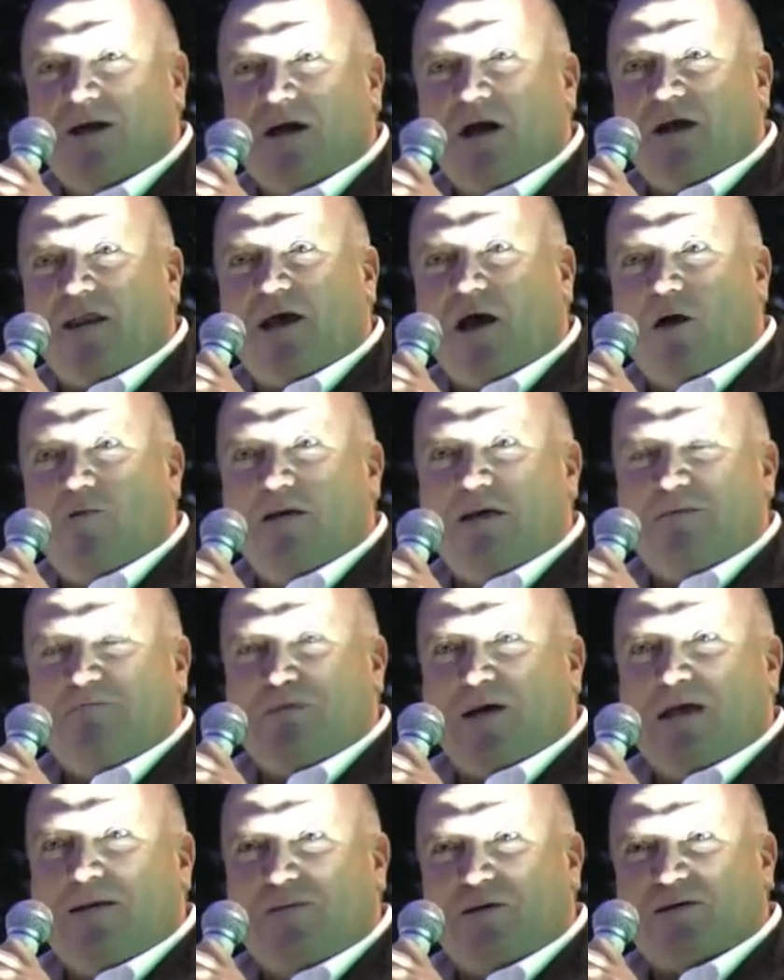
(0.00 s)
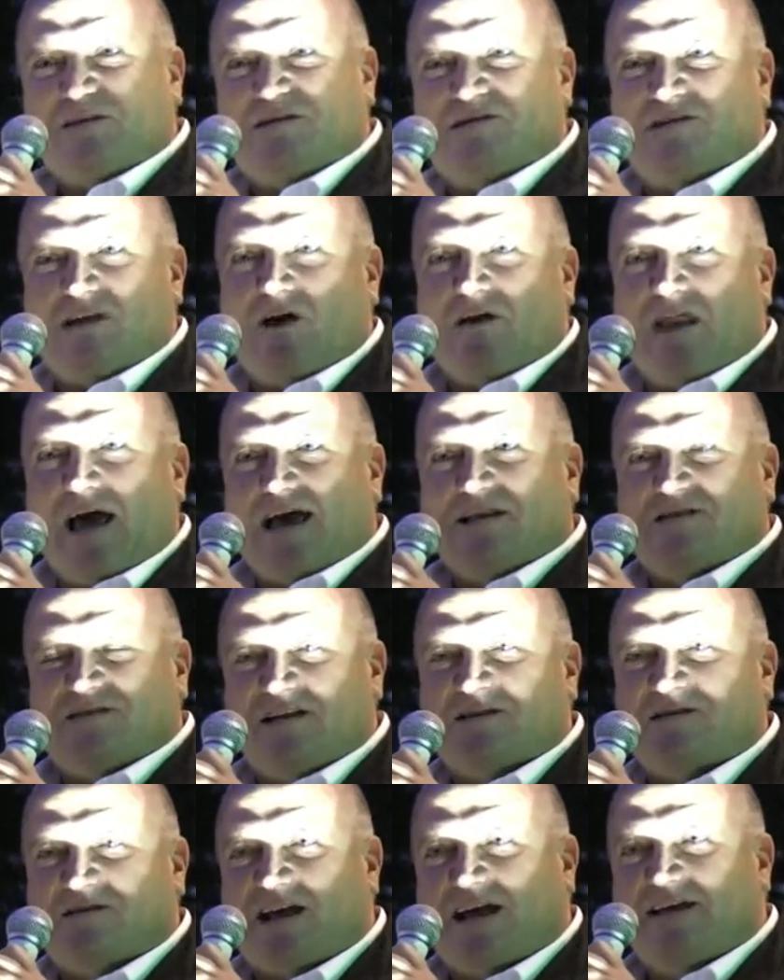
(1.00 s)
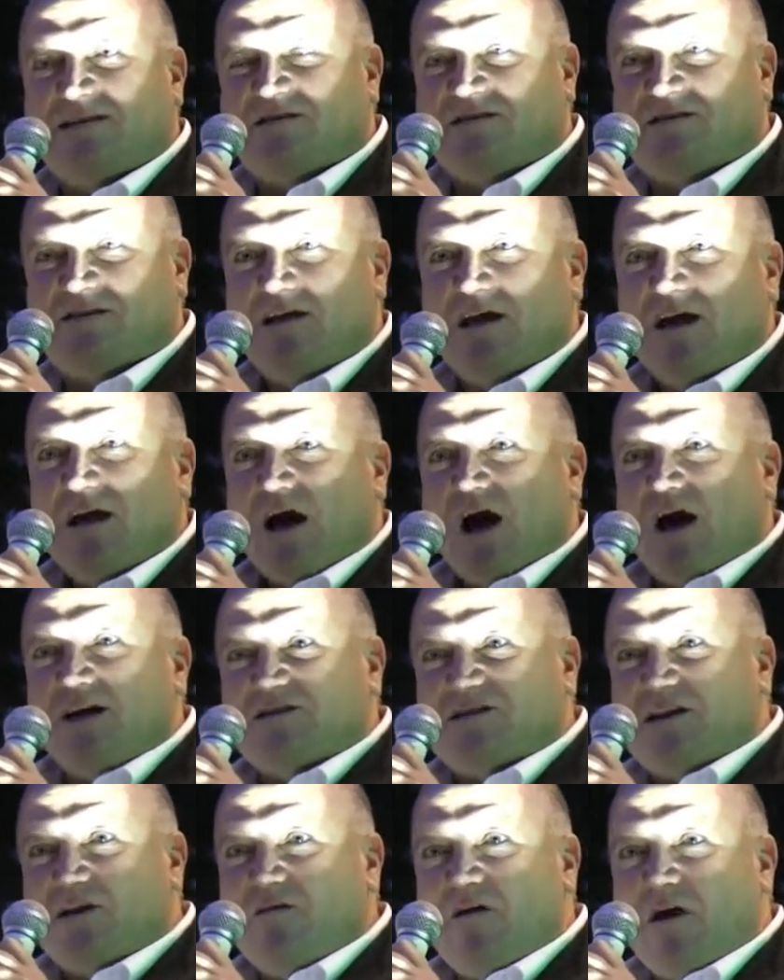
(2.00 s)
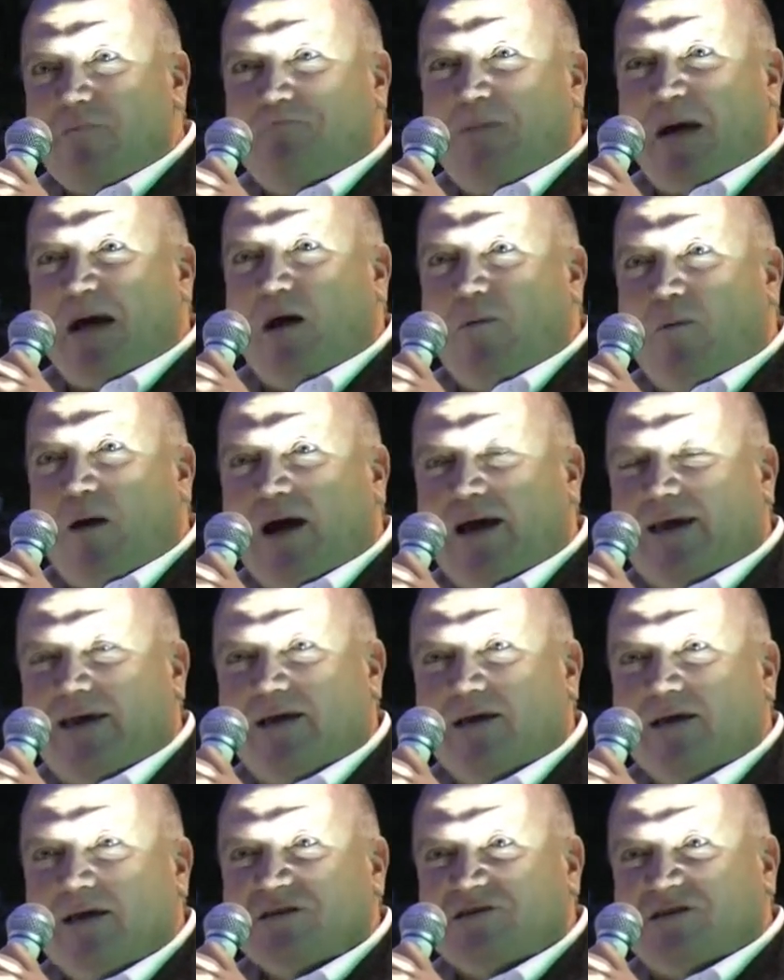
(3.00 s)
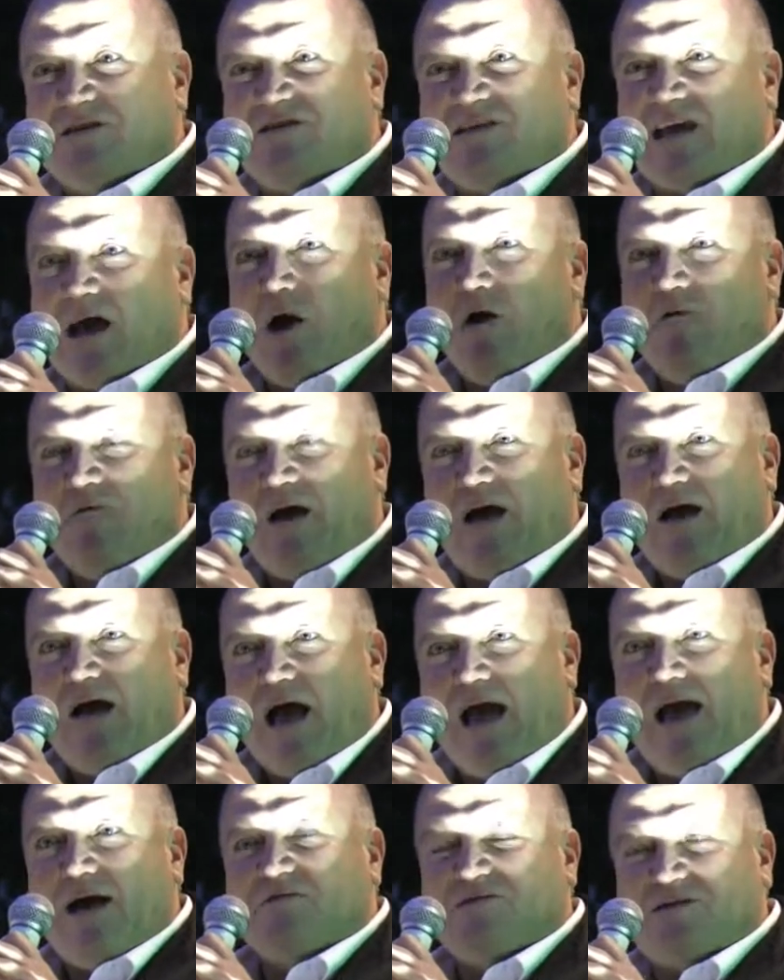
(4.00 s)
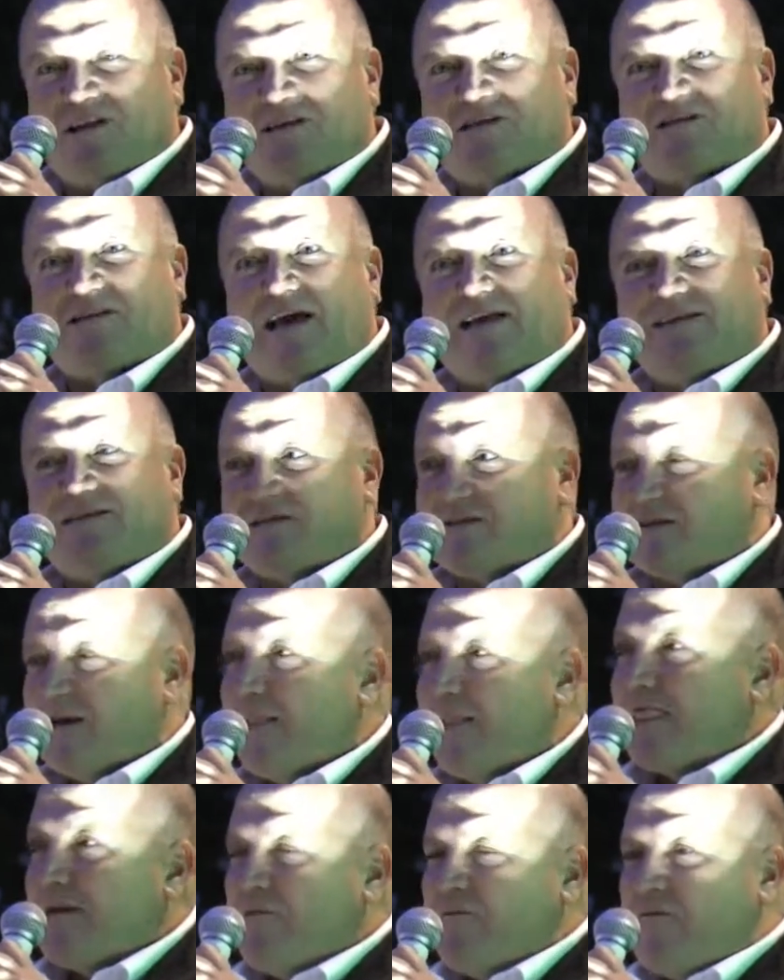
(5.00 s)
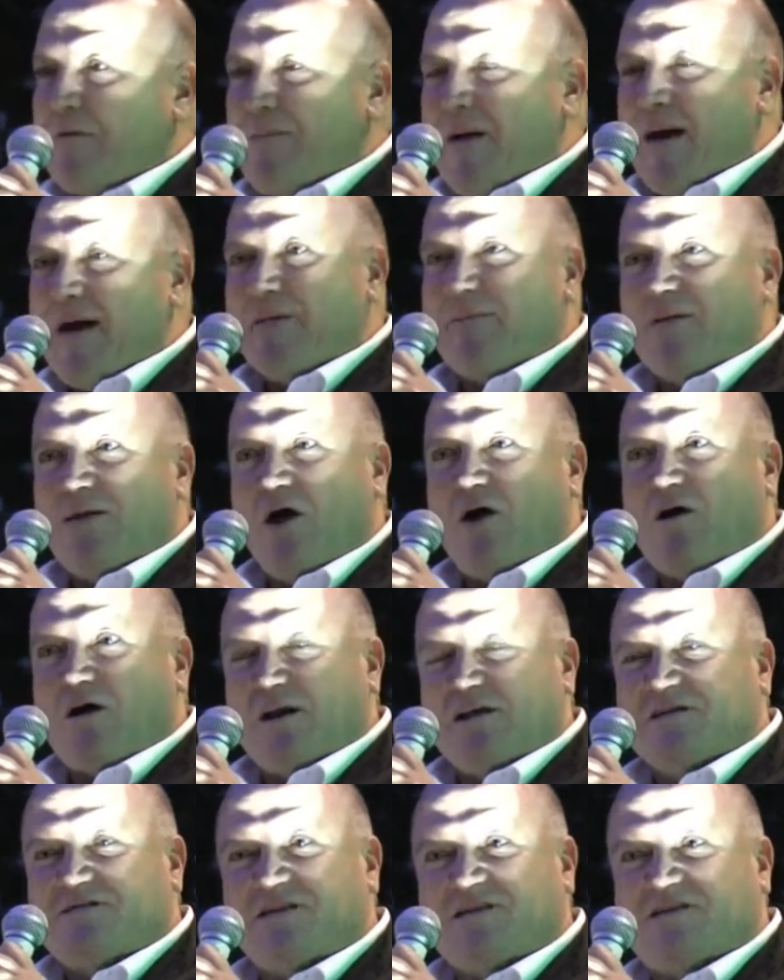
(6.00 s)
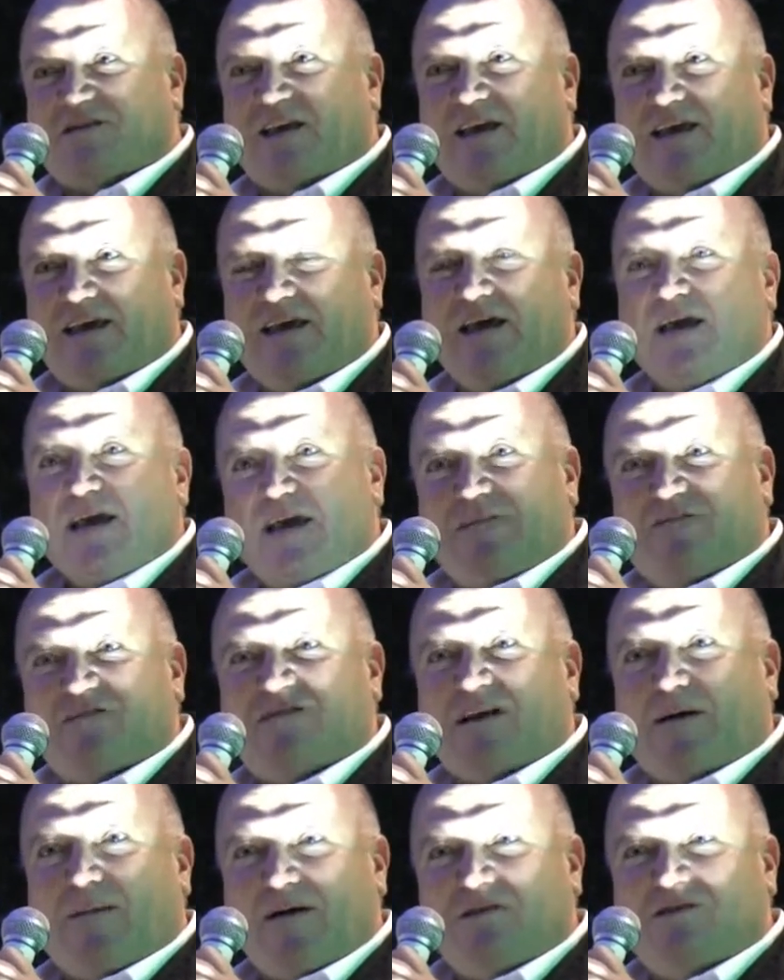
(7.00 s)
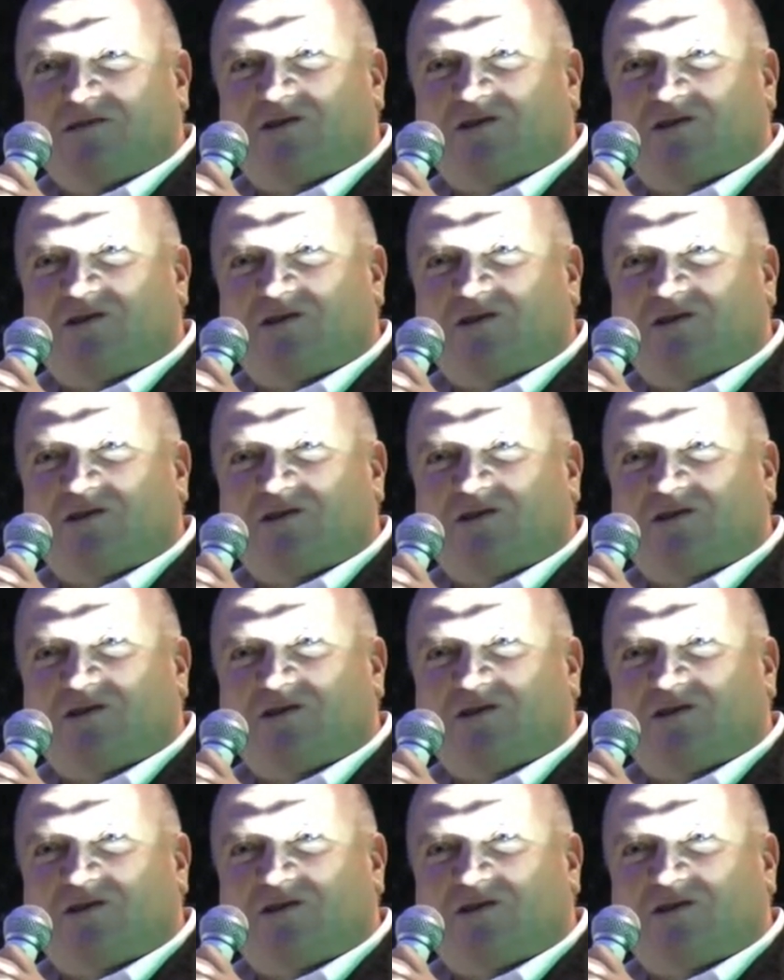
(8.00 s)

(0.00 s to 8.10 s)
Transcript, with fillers: are the only people that sit on housing estates. I'll tell you a better way to sit over housing estates with a pair of binoculars to see if someone's